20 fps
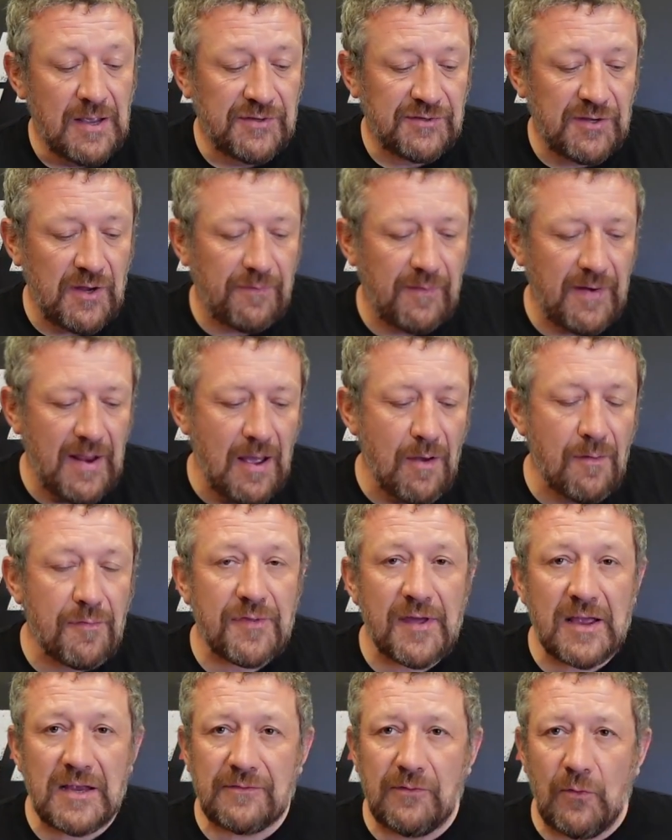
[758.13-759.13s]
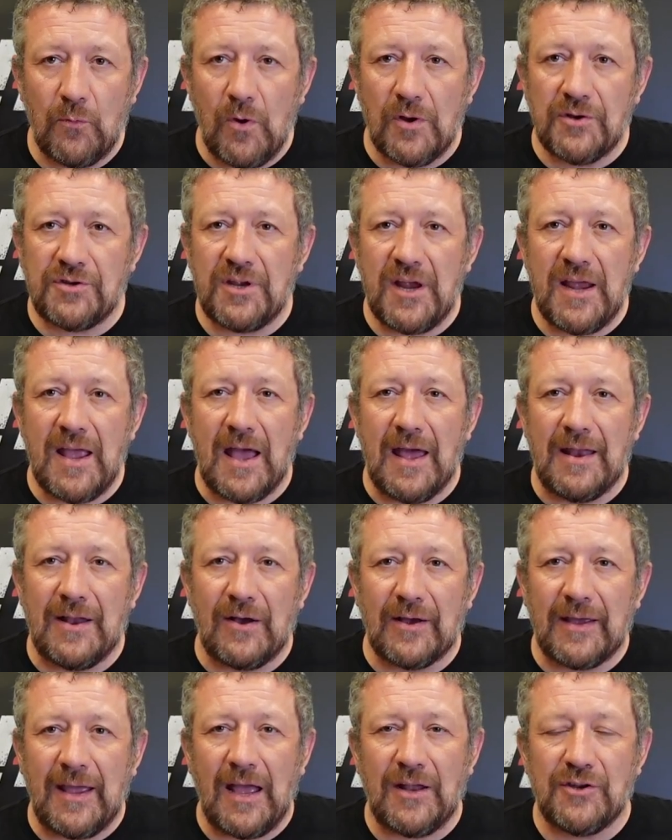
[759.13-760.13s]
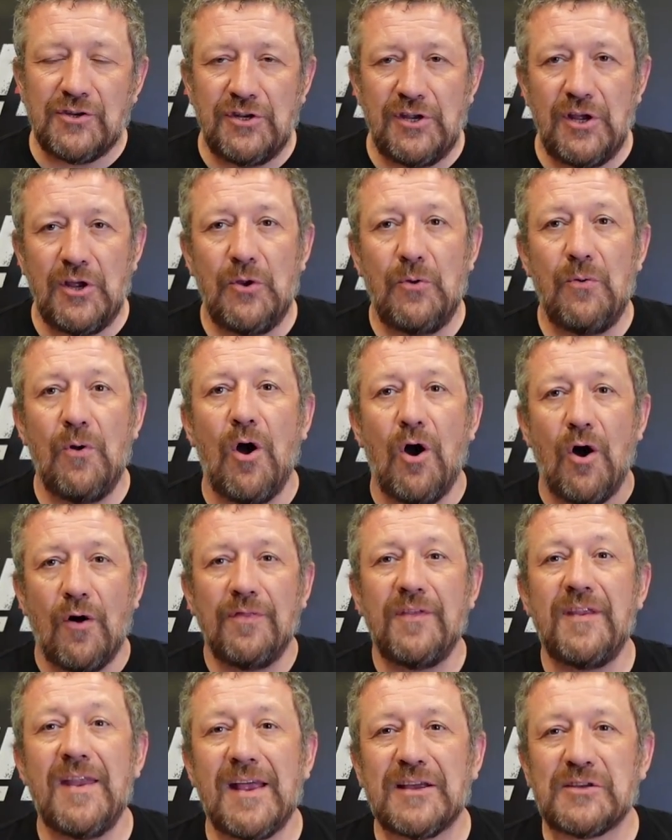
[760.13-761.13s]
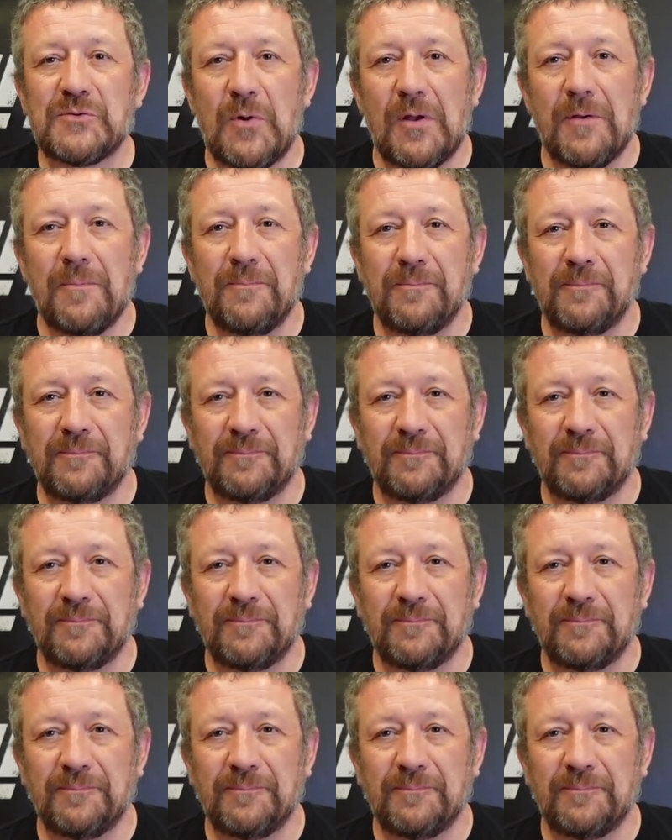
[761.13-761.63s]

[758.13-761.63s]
So for now, thanks for watching, and I'll catch you on the next one.